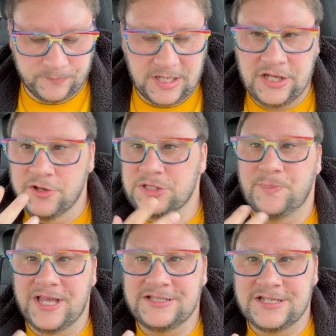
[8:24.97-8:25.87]
you know,
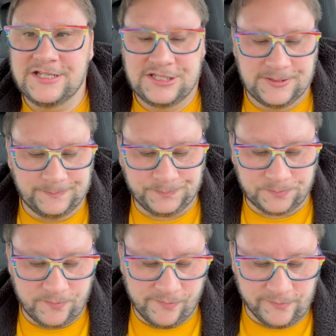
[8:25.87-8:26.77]
spices
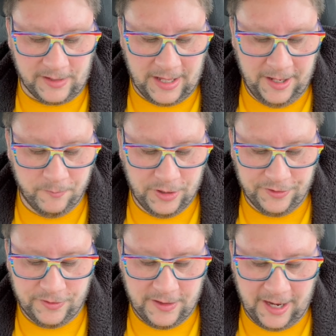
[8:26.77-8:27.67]
and
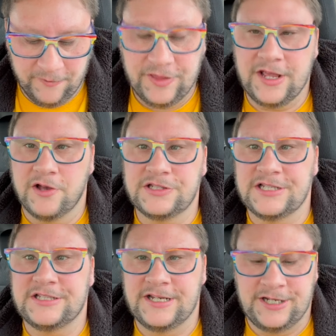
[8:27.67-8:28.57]
with everything else
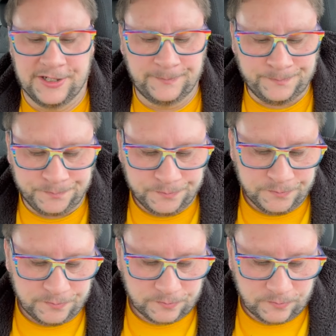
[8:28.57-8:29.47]
that's in here.
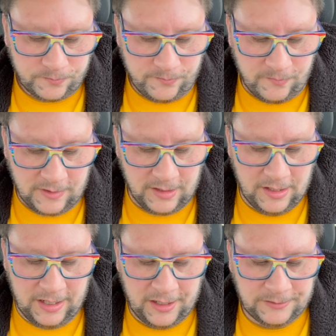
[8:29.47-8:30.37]

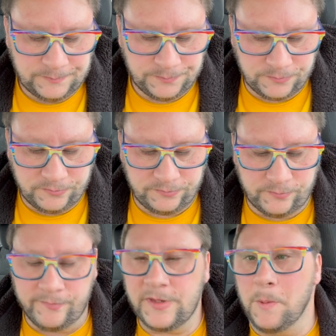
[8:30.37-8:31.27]

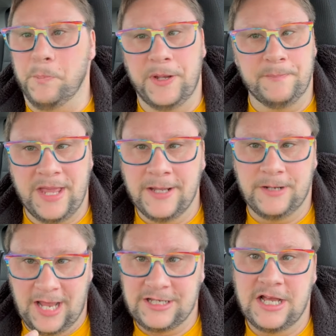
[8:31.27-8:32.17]
But man,
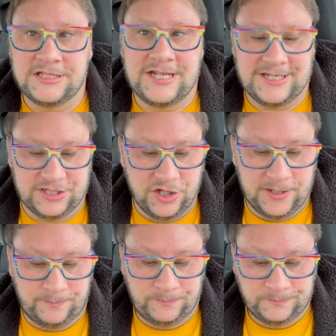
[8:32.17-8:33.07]
that does taste
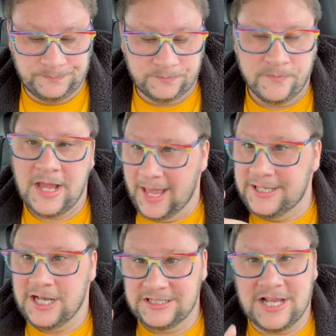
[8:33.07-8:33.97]
good. It
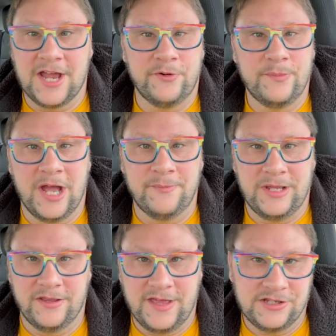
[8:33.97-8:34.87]
does kind of remind
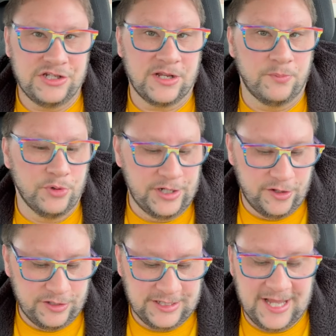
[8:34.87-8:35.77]
me of that chicken
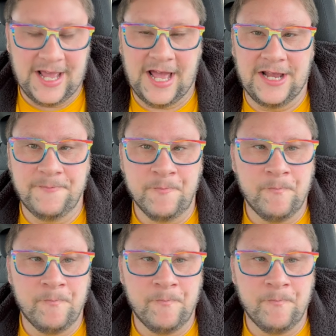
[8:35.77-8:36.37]
burrito that they had